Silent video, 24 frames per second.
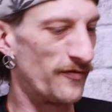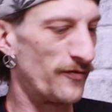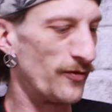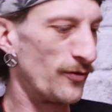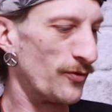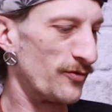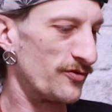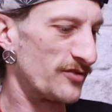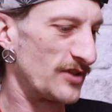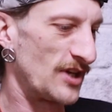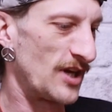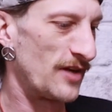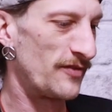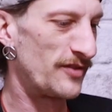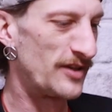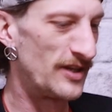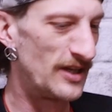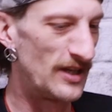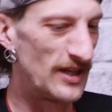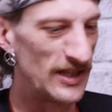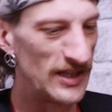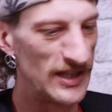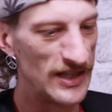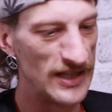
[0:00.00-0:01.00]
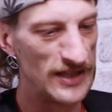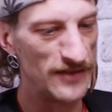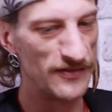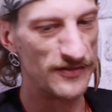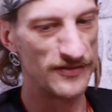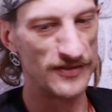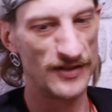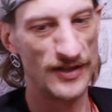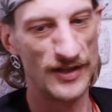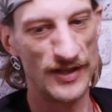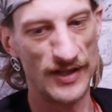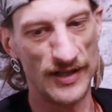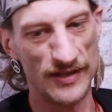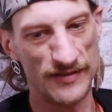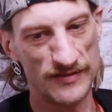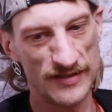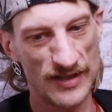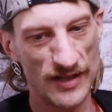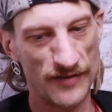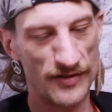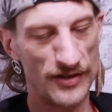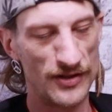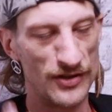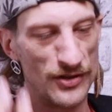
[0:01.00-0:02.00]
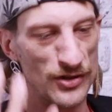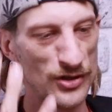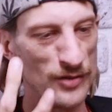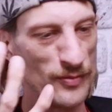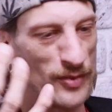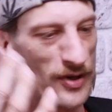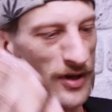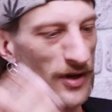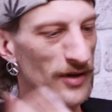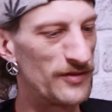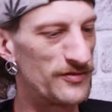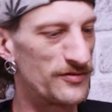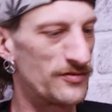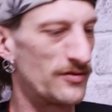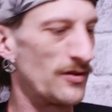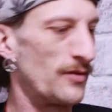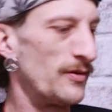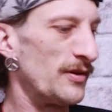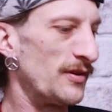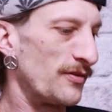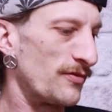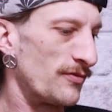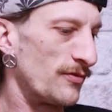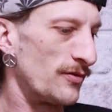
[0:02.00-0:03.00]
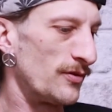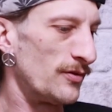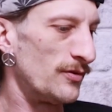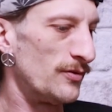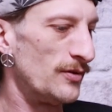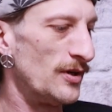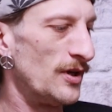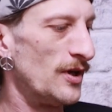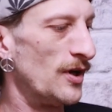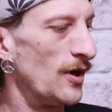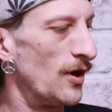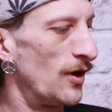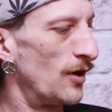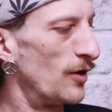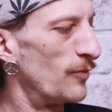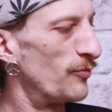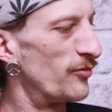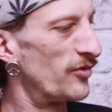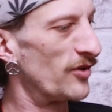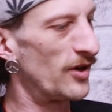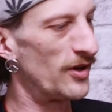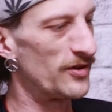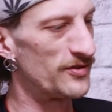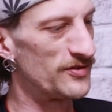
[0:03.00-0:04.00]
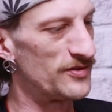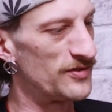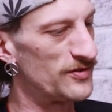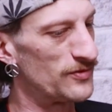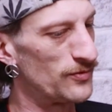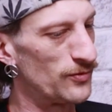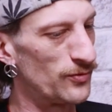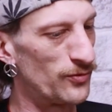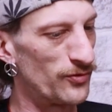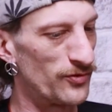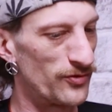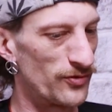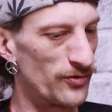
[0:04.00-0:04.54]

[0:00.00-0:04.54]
The floor's covered in leaves, it's covered in new plants growing through, old branches, all